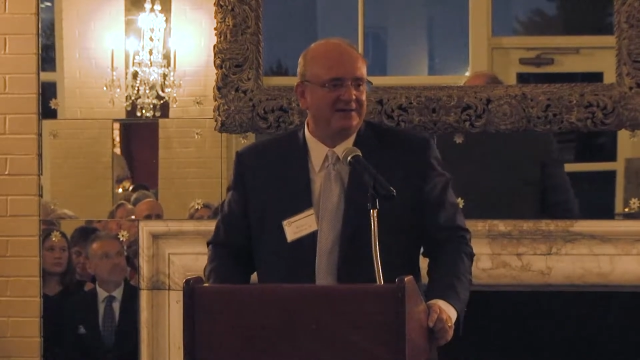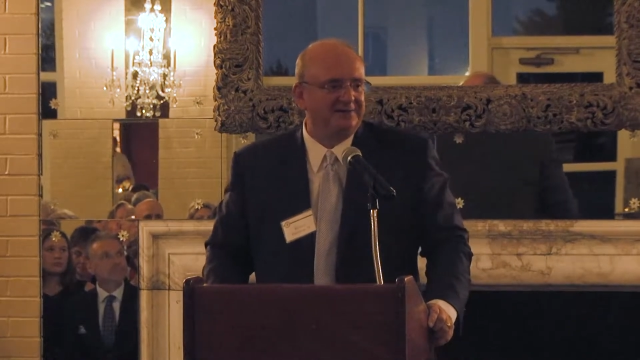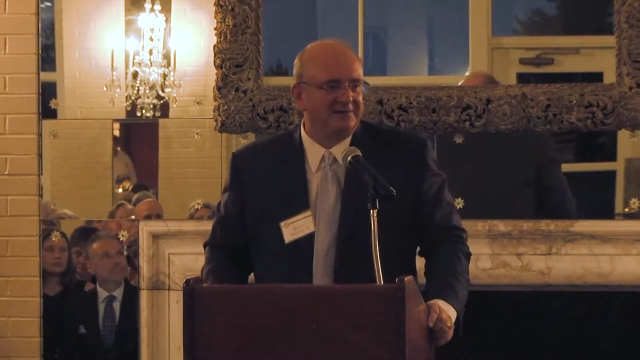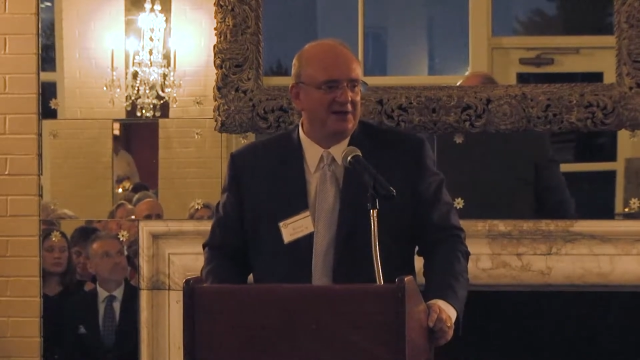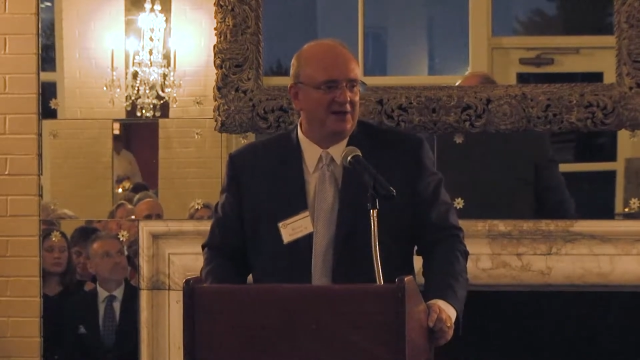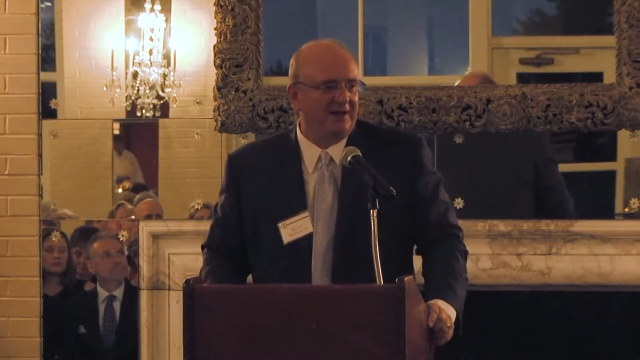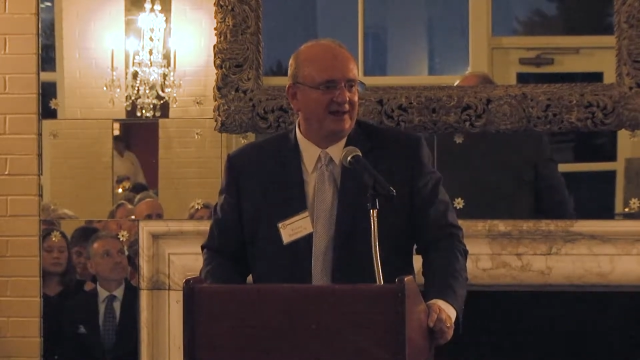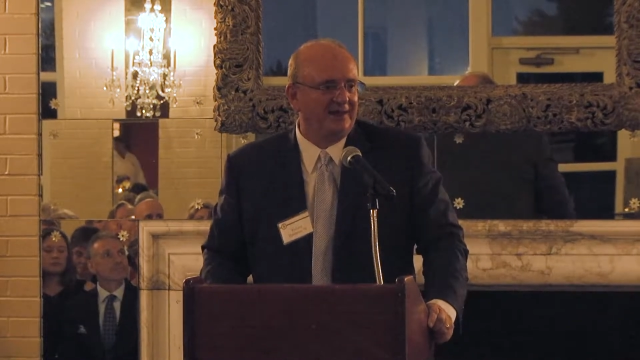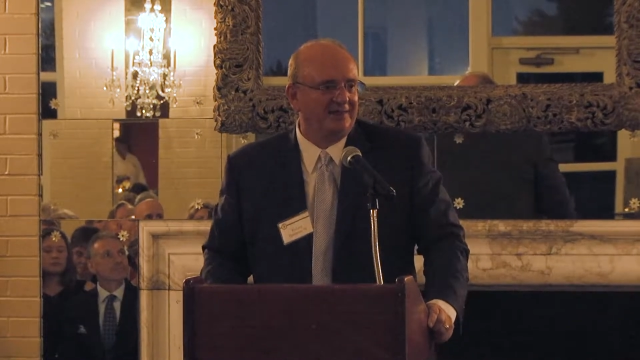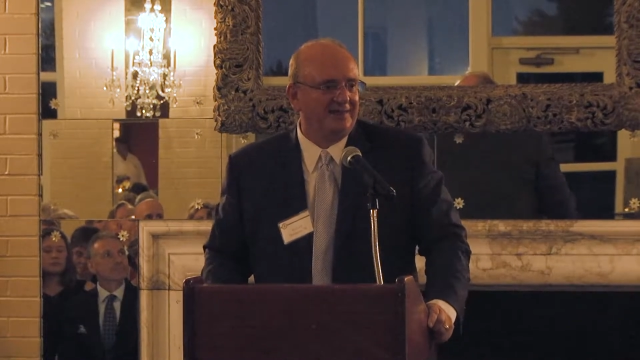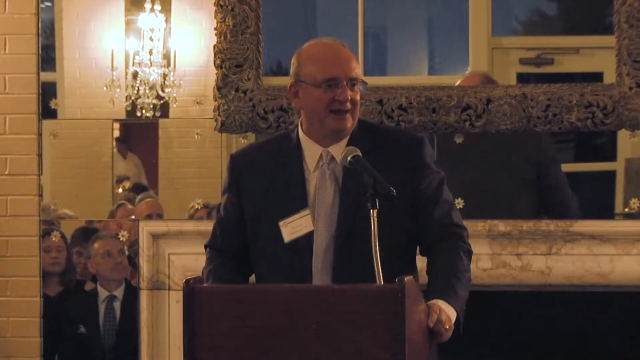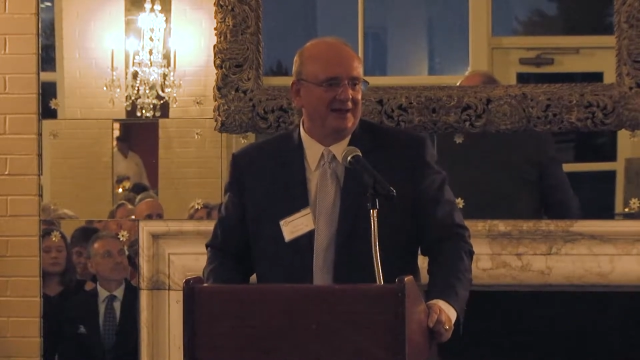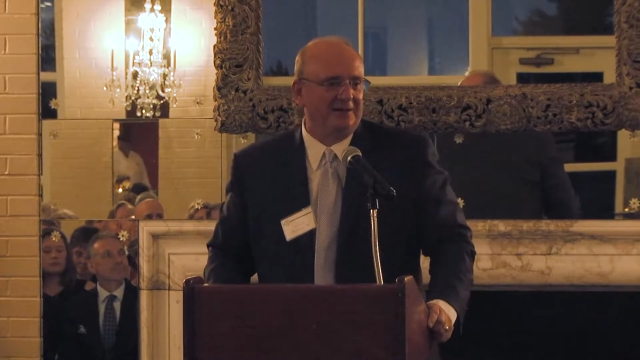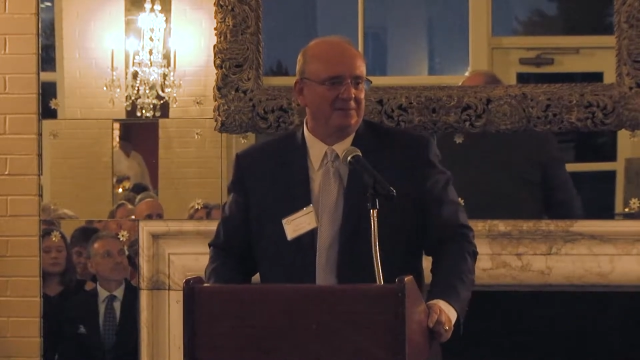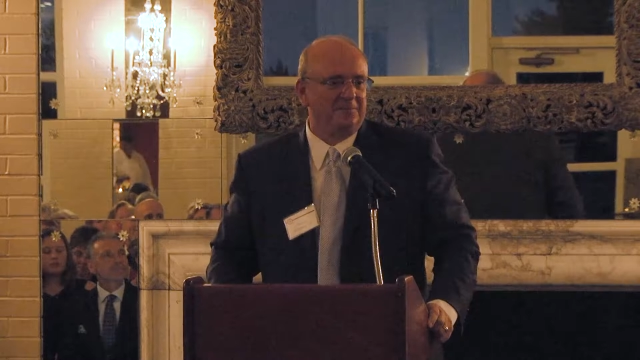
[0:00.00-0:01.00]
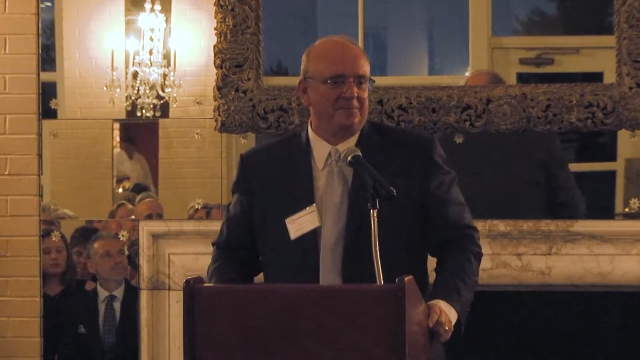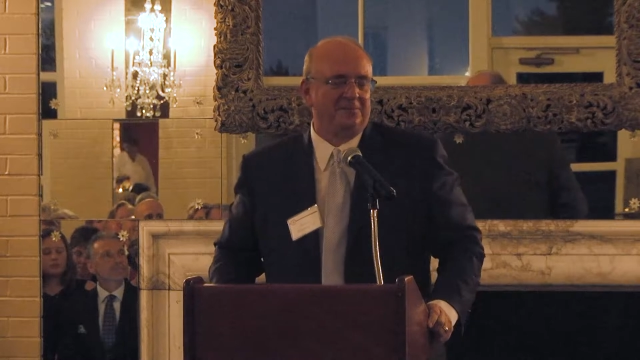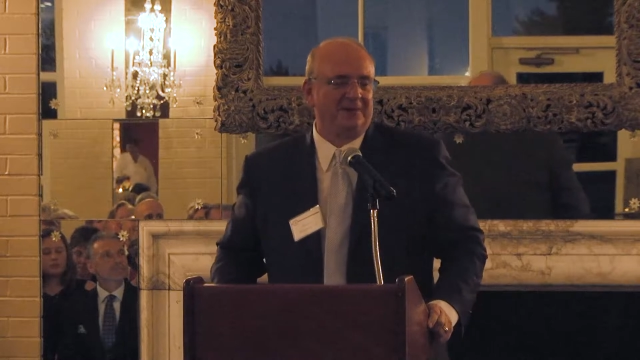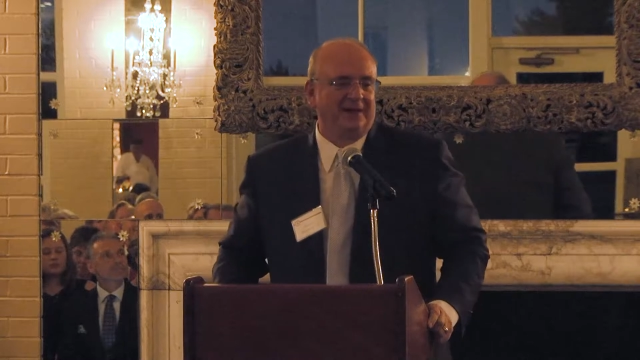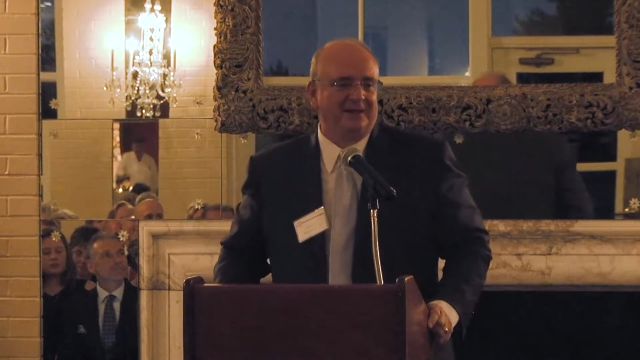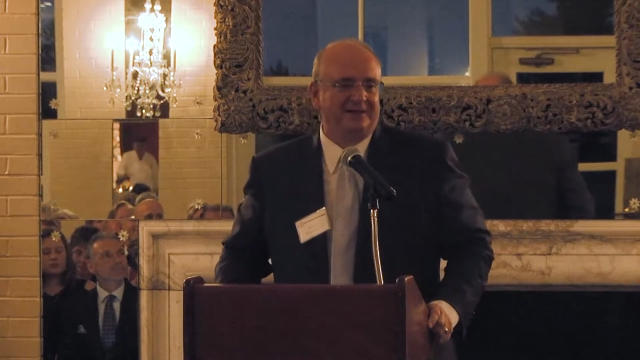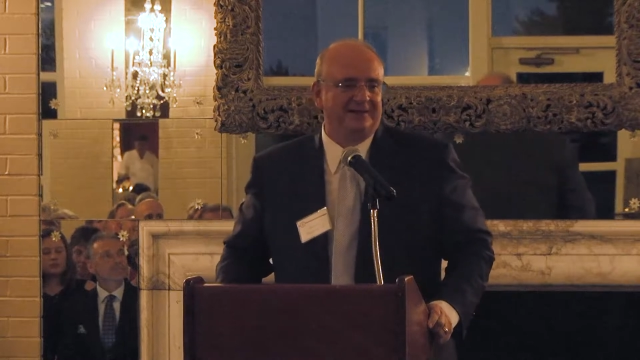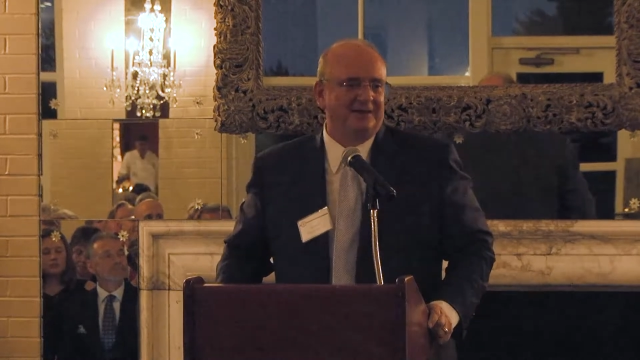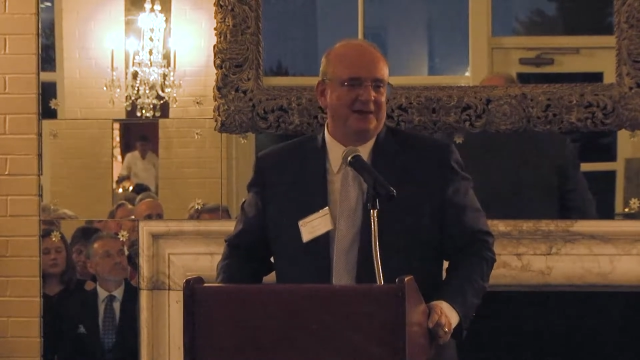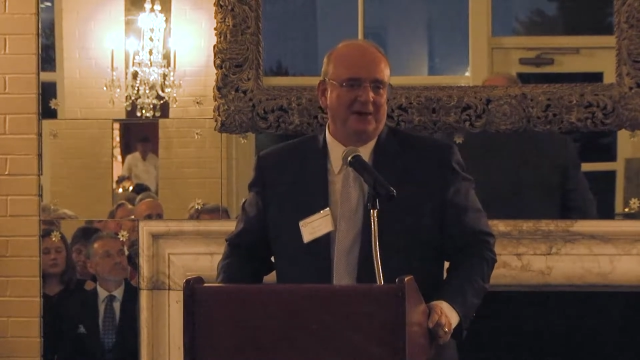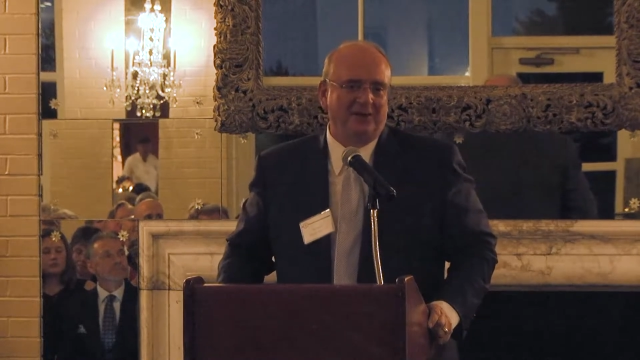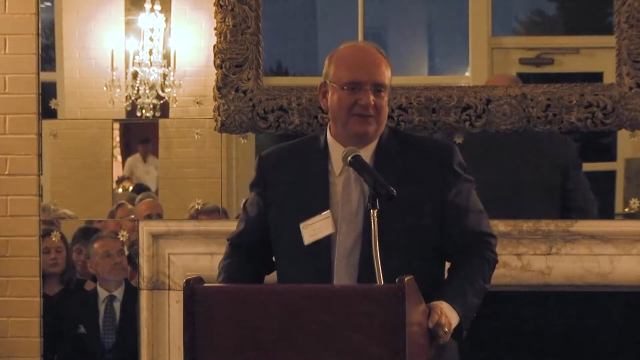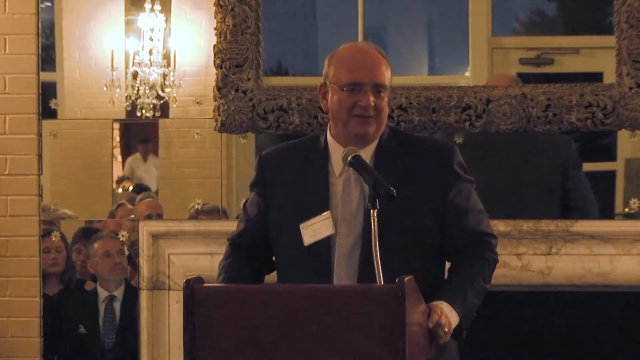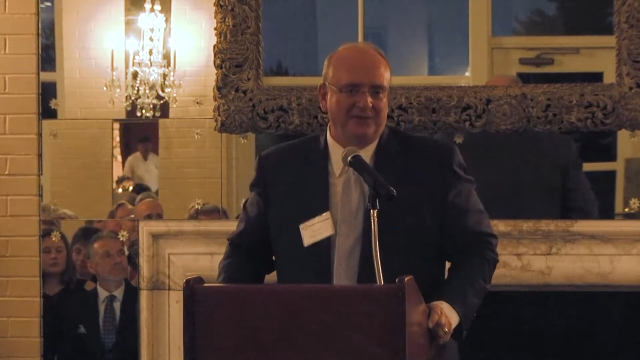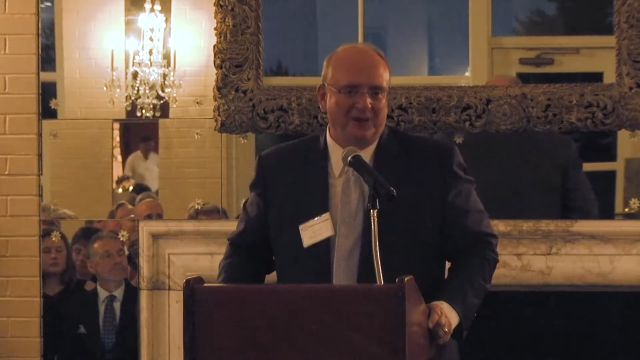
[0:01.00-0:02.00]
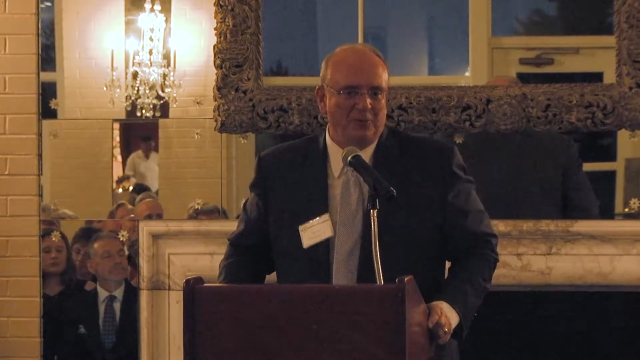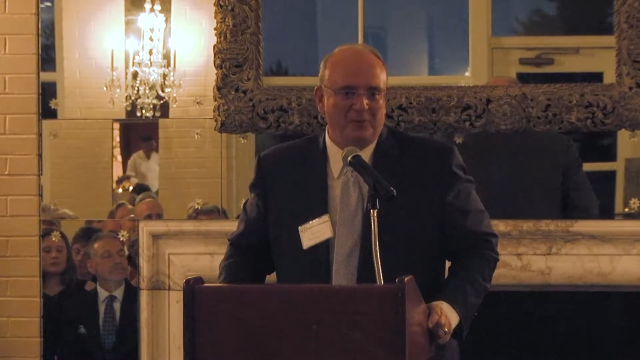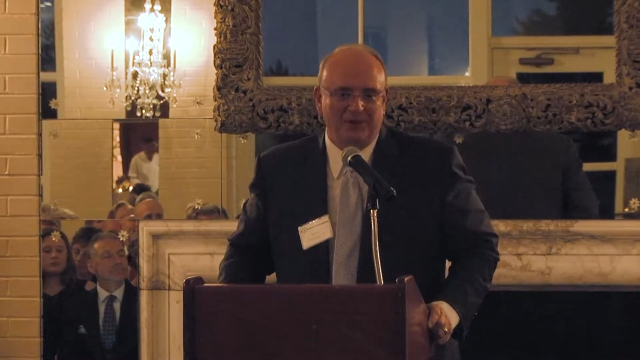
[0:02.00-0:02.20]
I can tell you that